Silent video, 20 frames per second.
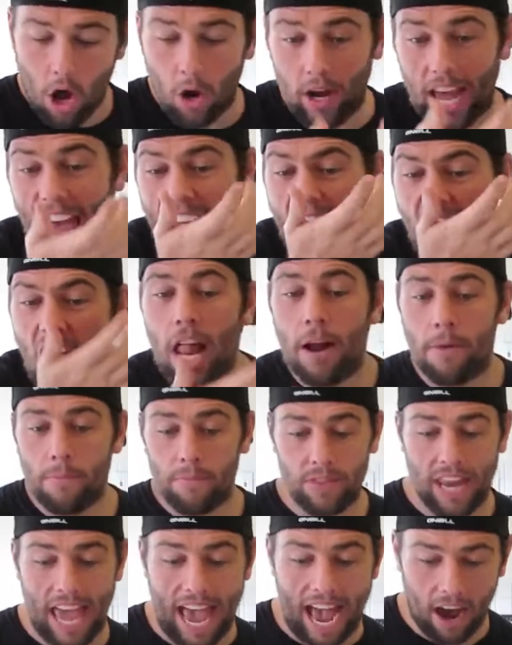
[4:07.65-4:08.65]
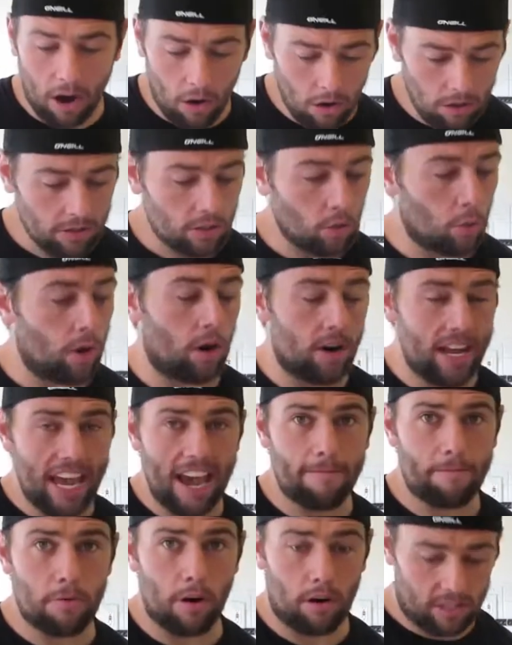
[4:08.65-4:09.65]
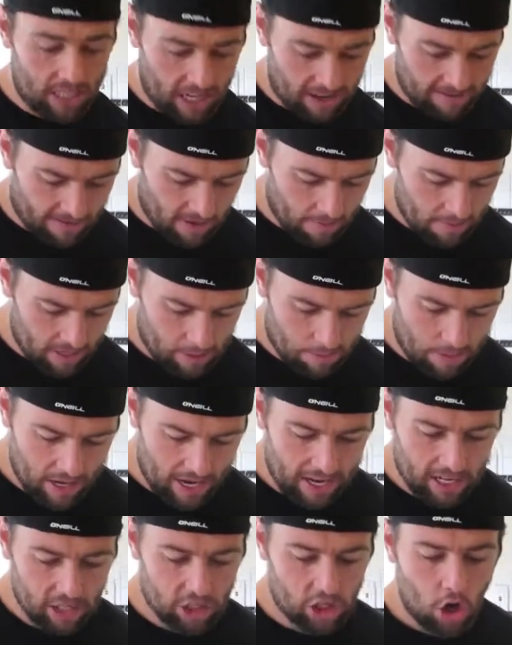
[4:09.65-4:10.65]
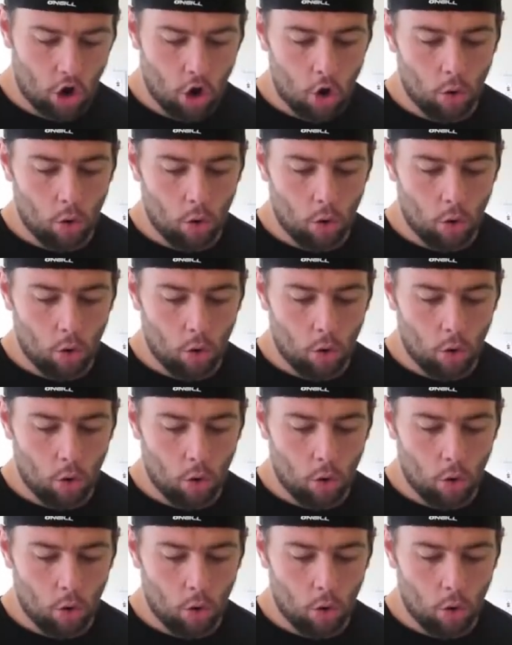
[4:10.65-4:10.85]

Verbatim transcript: Okay, now we already have protein from the spinach.